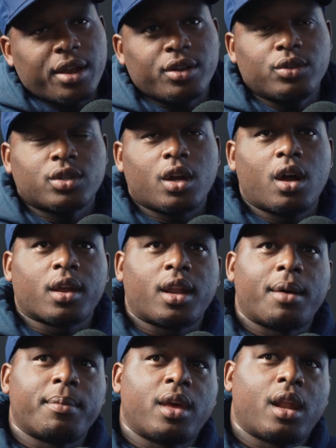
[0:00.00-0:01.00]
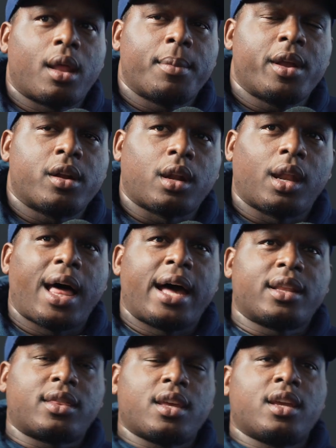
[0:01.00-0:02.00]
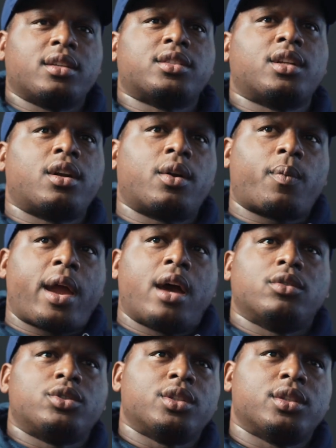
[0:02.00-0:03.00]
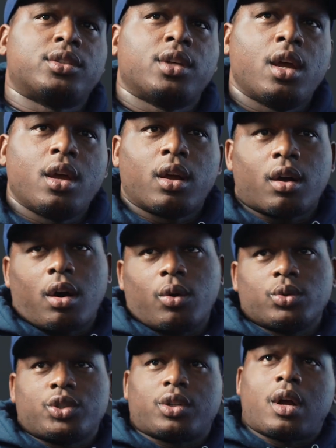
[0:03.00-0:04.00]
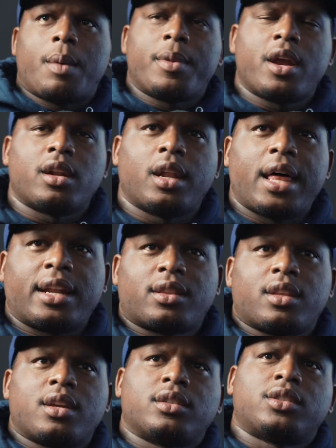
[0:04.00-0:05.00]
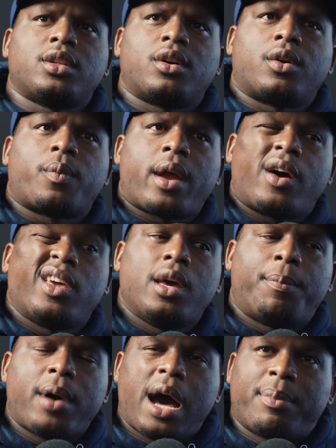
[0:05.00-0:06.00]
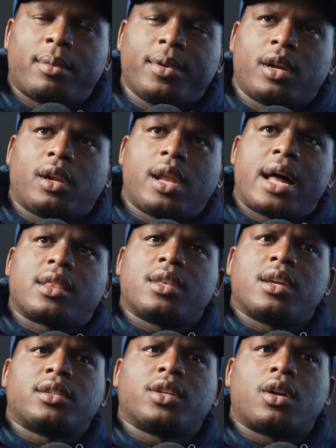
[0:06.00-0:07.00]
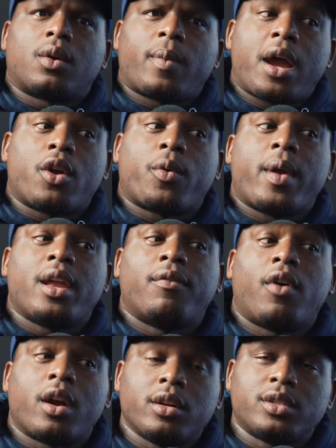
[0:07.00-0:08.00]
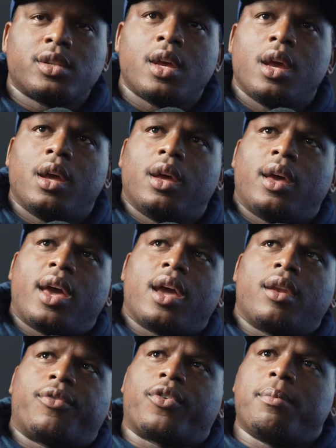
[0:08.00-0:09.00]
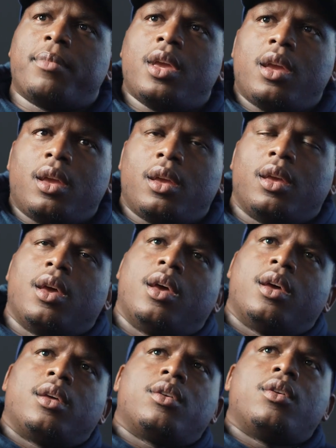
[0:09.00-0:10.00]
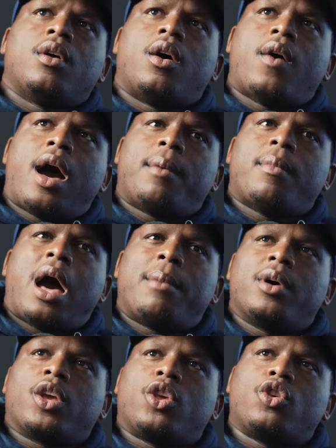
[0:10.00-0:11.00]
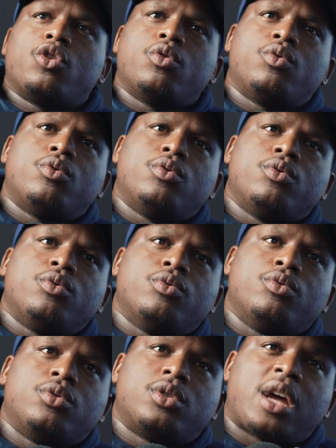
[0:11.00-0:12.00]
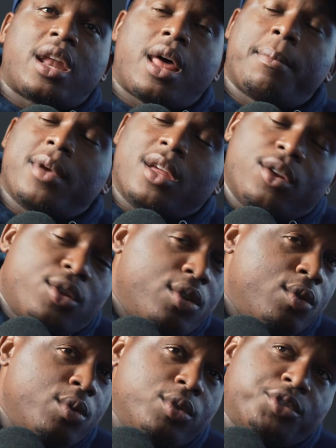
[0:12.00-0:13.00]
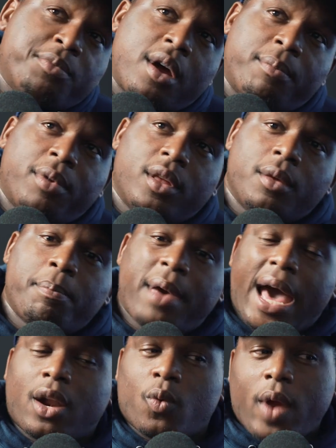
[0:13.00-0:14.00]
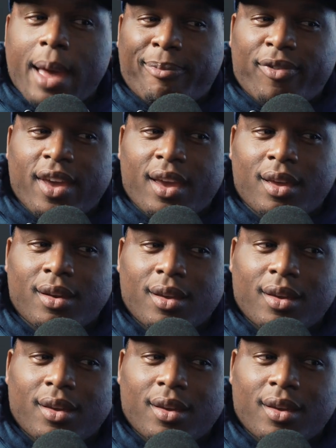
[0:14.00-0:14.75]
hear you talking, and I'm hearing a lot of things centered around just culture. I'm hearing a lot of things centered around hip hop. I'm hearing a lot of things centered around creative arts. And for me, you know, I'm a huge, and I mean huge, my brother, battle rap fan.